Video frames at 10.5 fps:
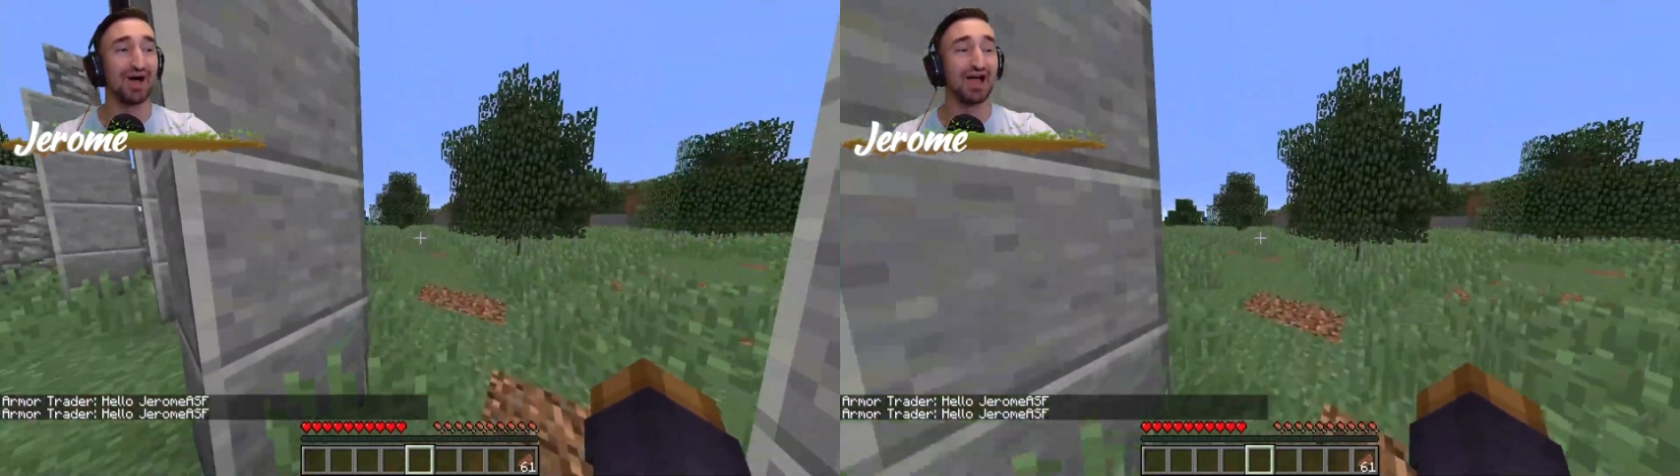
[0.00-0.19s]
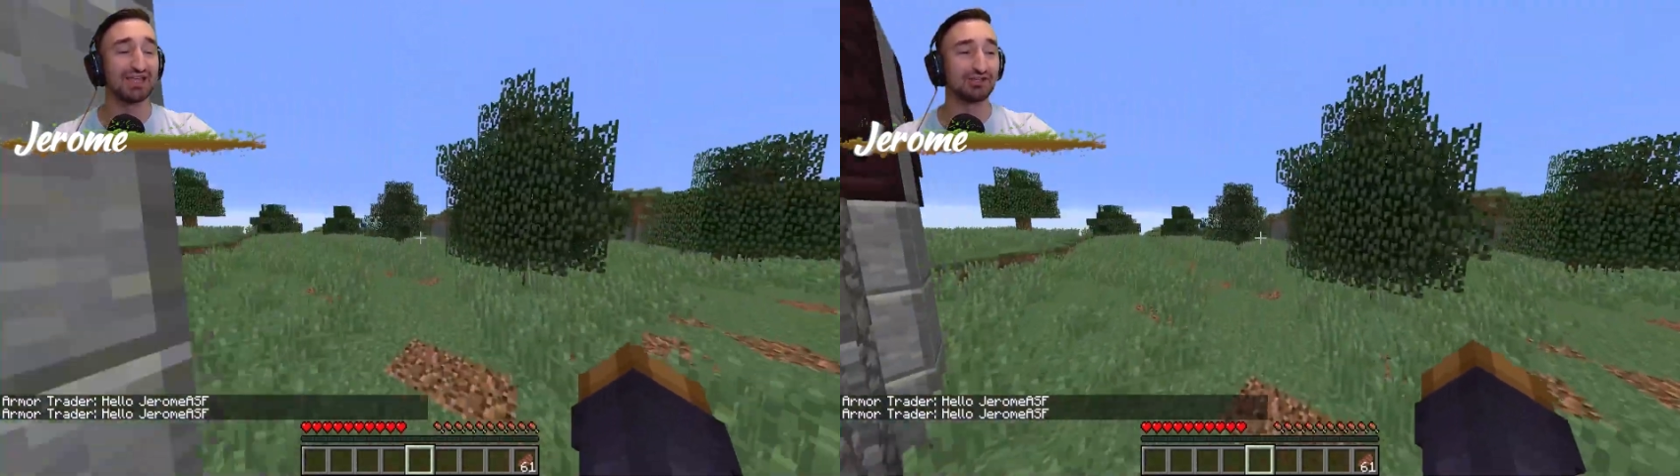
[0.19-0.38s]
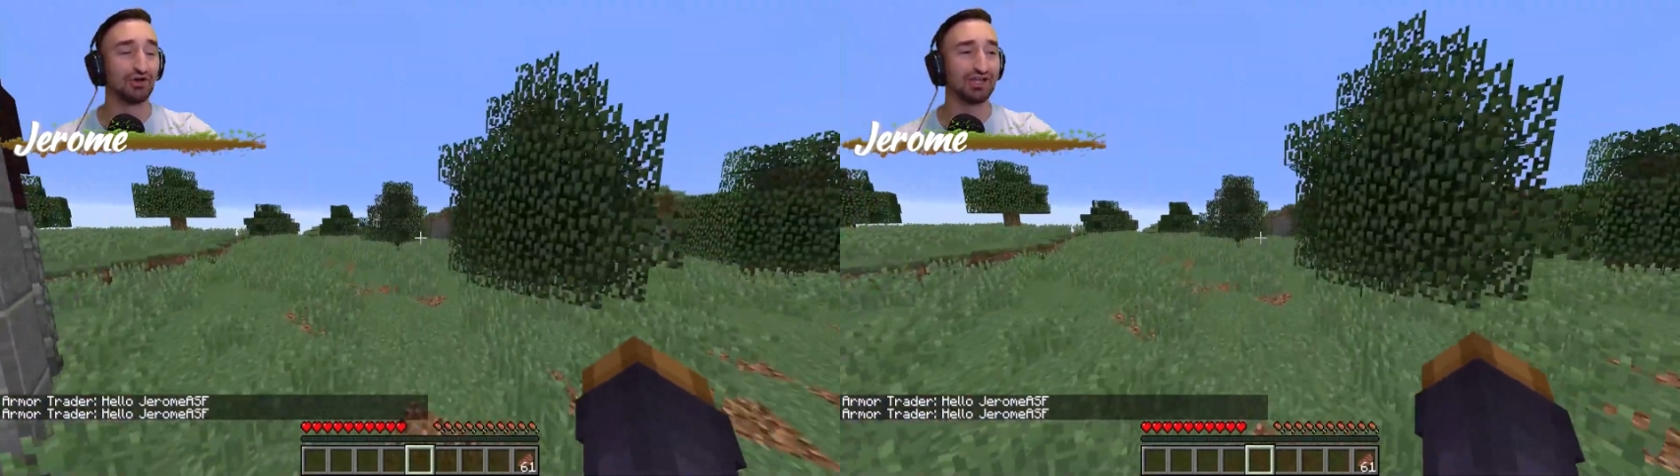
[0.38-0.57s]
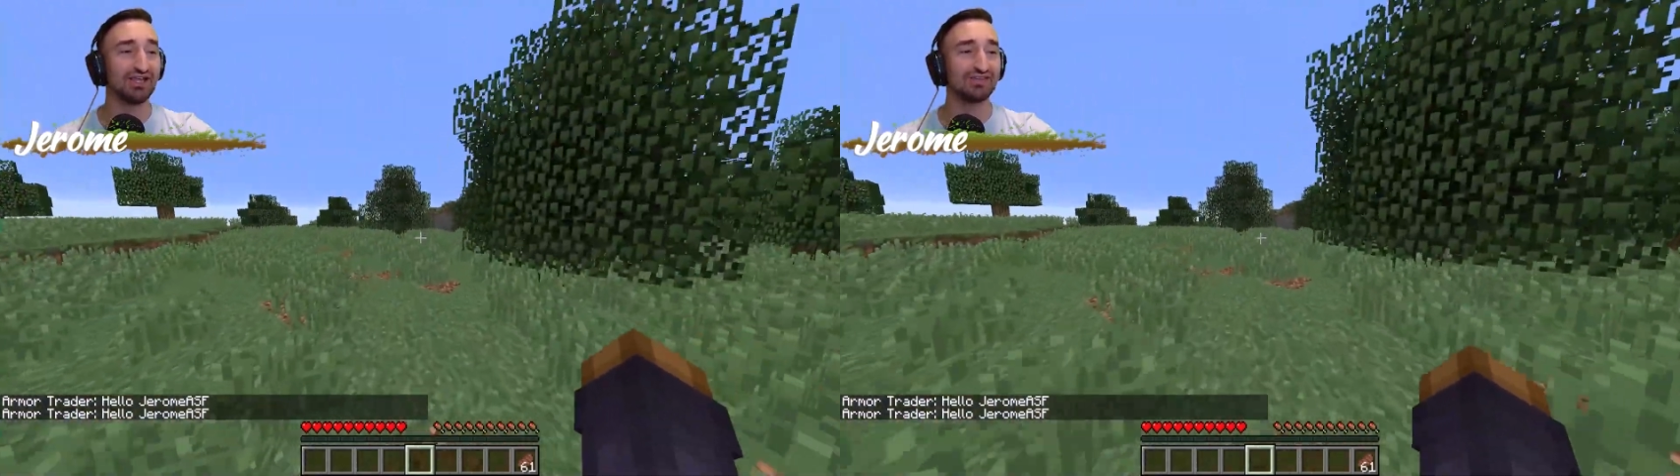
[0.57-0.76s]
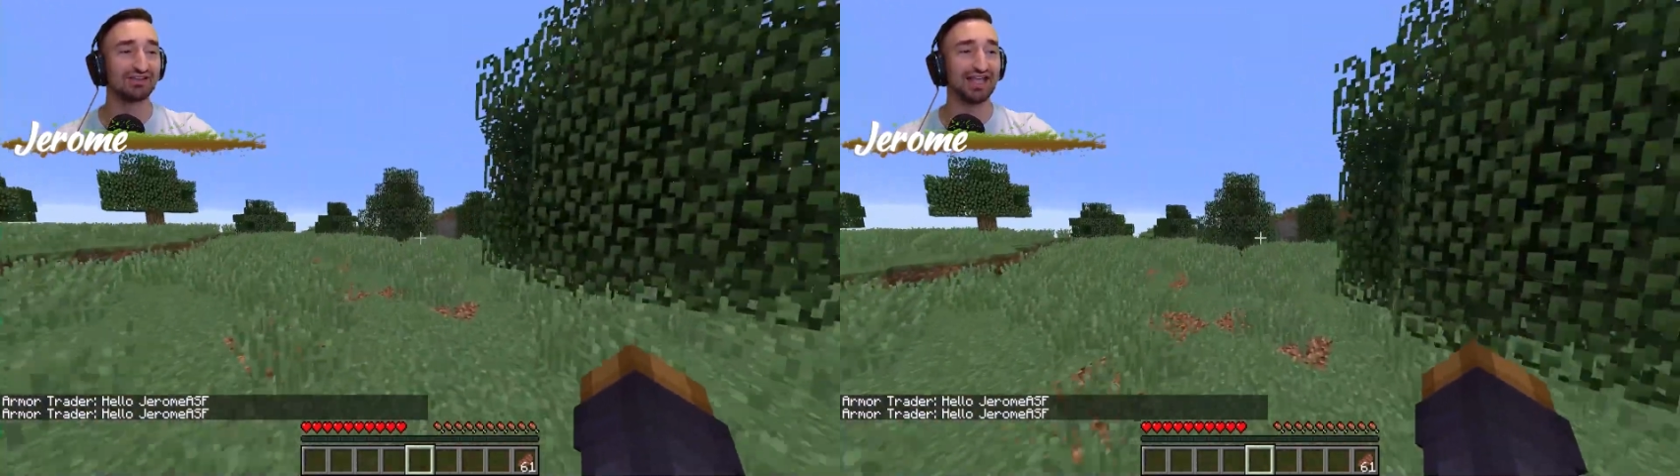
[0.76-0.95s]
buying
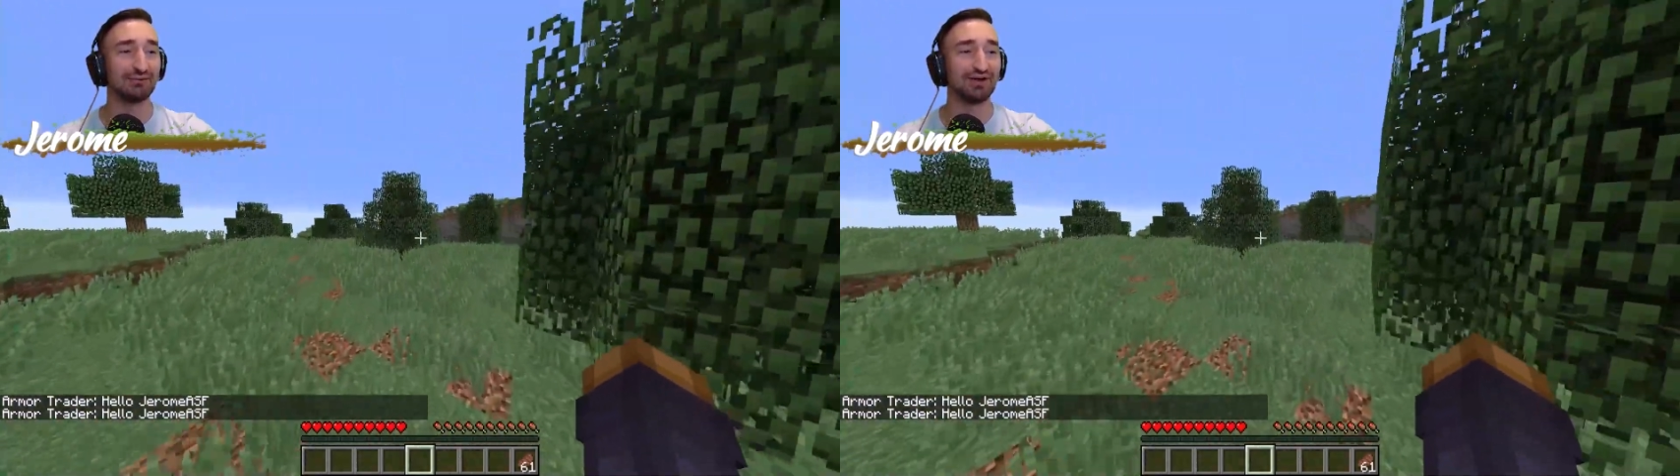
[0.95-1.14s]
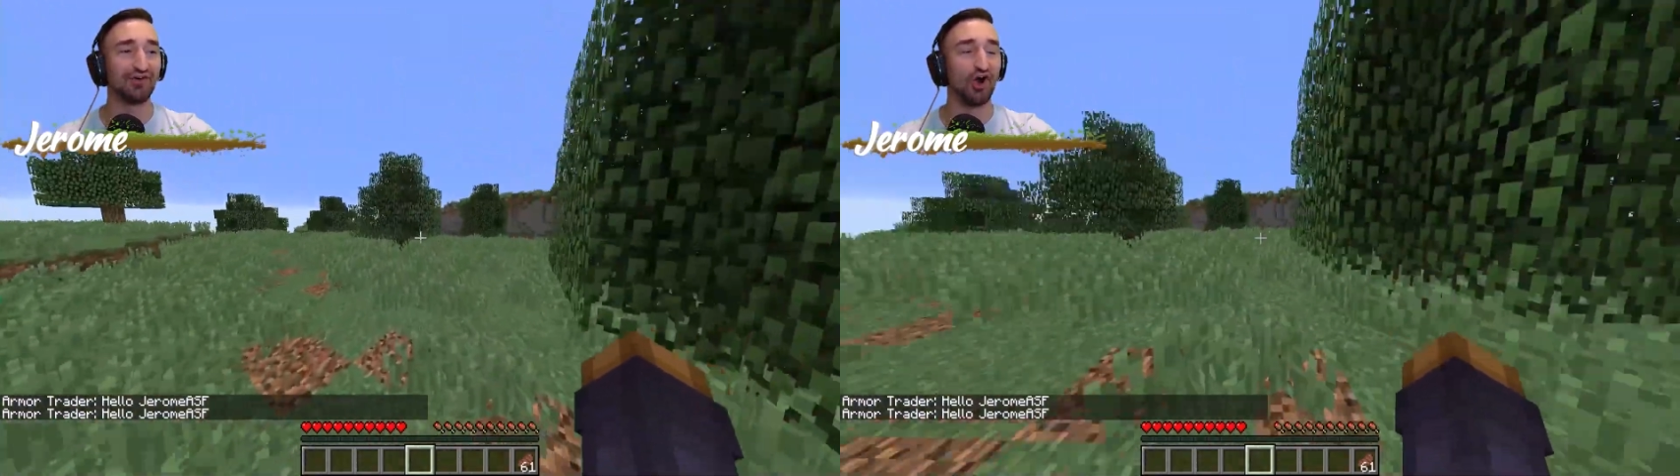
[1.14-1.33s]
cookies and take whatever